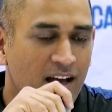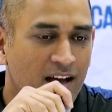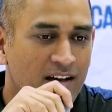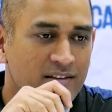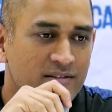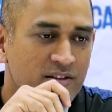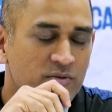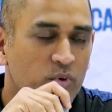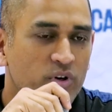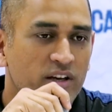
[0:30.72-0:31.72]
And the
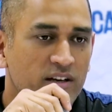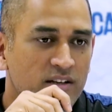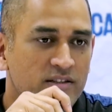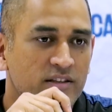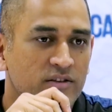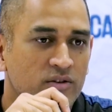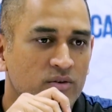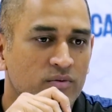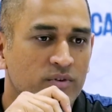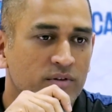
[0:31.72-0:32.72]
sporting culture, you
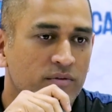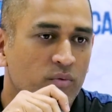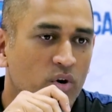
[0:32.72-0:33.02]
know, we